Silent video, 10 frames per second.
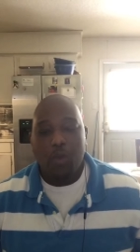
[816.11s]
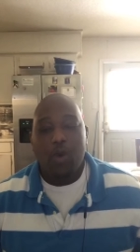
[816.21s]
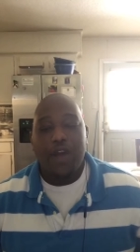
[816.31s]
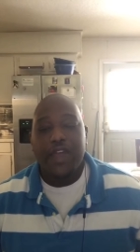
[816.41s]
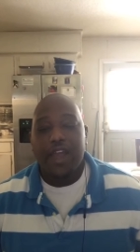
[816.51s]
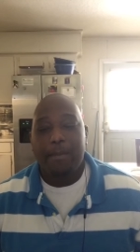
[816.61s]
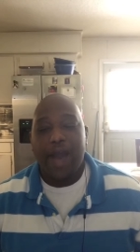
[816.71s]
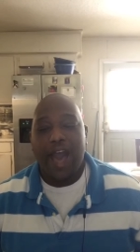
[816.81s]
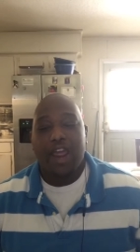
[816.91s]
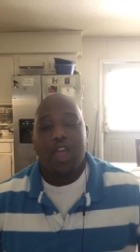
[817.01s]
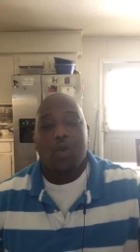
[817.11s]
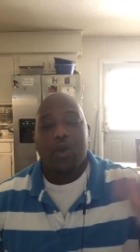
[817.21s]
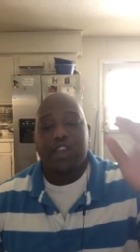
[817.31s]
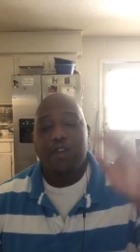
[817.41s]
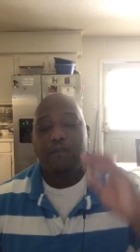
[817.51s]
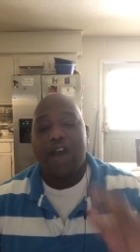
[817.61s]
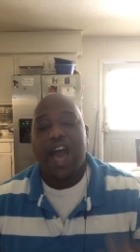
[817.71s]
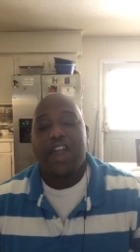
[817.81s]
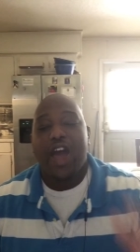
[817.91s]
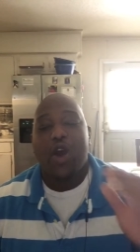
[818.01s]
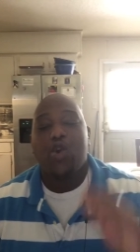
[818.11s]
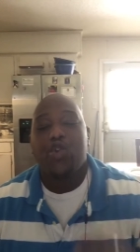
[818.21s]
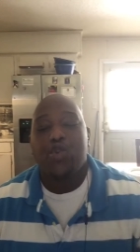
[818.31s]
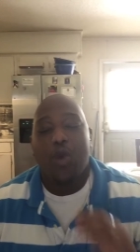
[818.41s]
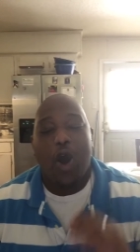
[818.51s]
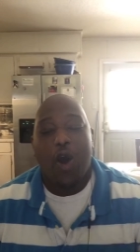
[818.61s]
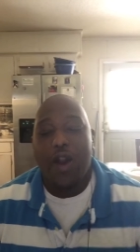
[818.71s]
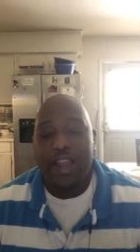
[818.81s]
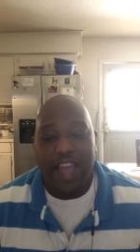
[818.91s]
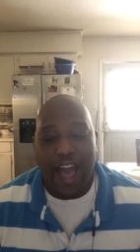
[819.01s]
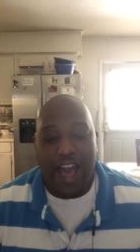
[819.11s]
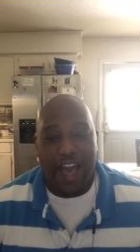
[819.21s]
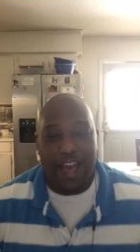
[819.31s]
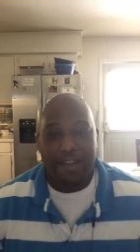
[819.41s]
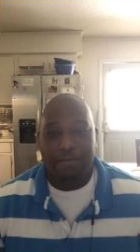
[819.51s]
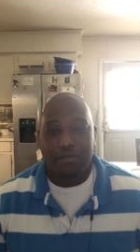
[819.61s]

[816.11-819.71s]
One thing about it, when you find out who you are in God,